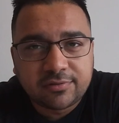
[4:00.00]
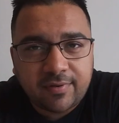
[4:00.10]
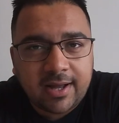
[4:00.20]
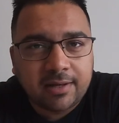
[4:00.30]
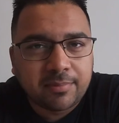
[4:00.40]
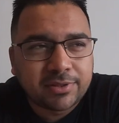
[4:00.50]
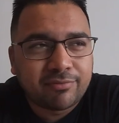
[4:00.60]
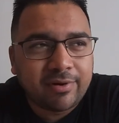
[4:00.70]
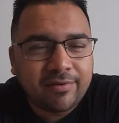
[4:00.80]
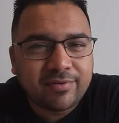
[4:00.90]
fine, but the
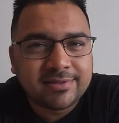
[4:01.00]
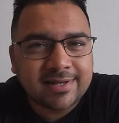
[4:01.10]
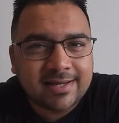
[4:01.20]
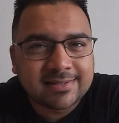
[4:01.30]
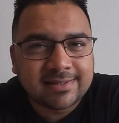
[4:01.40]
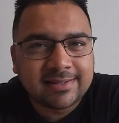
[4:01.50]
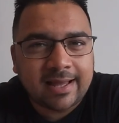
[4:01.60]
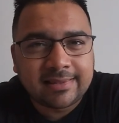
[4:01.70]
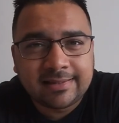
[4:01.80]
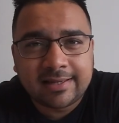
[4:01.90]
Ravens, honestly,
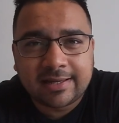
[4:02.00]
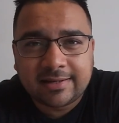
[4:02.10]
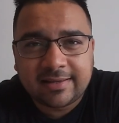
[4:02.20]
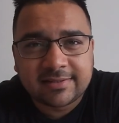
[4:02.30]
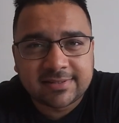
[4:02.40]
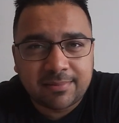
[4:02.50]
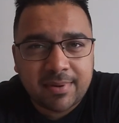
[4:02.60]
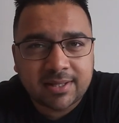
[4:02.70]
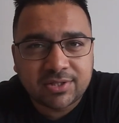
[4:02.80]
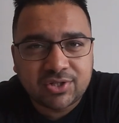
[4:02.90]
I think they're going to take a step
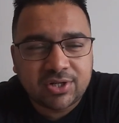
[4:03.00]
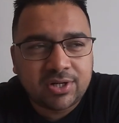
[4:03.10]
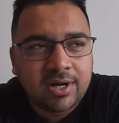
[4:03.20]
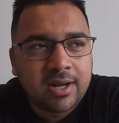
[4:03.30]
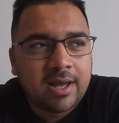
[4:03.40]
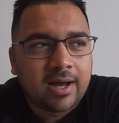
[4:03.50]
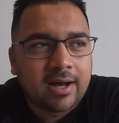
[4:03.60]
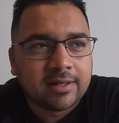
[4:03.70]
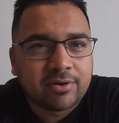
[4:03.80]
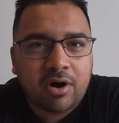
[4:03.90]
back this year.
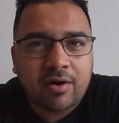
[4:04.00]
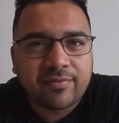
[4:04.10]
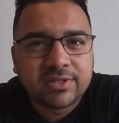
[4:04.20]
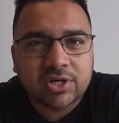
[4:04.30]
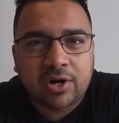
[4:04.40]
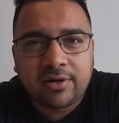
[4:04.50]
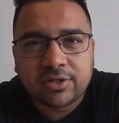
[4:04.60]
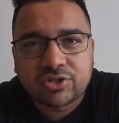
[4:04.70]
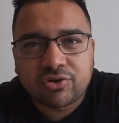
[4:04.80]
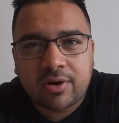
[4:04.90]
Their offense aren't
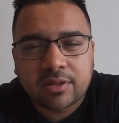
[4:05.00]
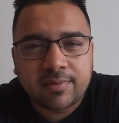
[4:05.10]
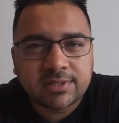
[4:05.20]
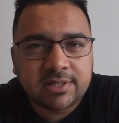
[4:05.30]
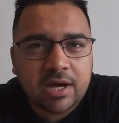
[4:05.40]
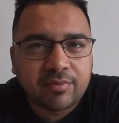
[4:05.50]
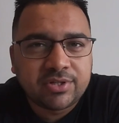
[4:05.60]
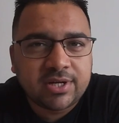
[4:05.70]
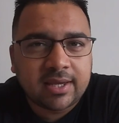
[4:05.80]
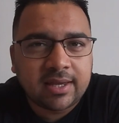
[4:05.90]
as strong, especially now
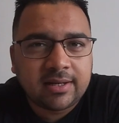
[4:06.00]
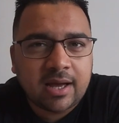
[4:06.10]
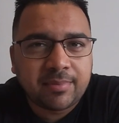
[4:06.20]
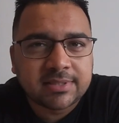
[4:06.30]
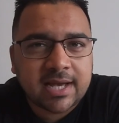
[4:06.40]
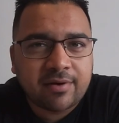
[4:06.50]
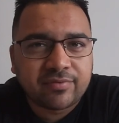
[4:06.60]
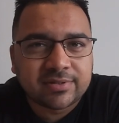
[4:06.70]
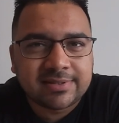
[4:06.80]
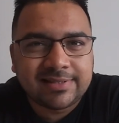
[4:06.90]
with J.K. Dobbins out
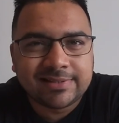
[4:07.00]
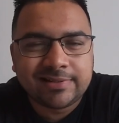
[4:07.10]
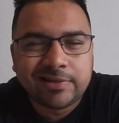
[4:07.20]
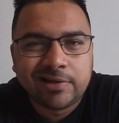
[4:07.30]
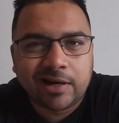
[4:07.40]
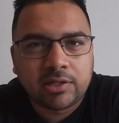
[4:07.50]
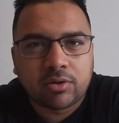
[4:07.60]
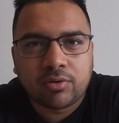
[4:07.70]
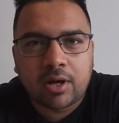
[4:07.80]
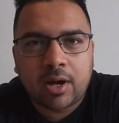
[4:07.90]
for a season. I
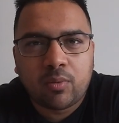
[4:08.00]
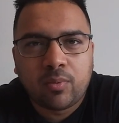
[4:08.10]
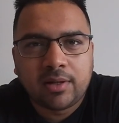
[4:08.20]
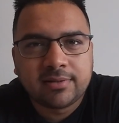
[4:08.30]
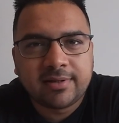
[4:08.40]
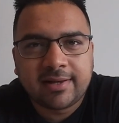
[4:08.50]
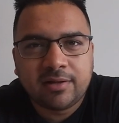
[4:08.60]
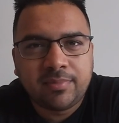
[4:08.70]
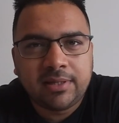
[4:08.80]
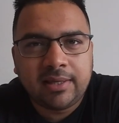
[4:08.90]
don't know how well they're going
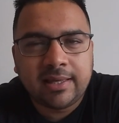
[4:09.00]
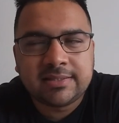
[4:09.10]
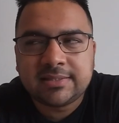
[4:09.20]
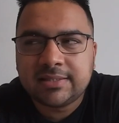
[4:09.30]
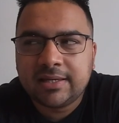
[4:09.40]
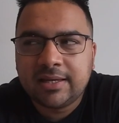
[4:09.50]
to be. It's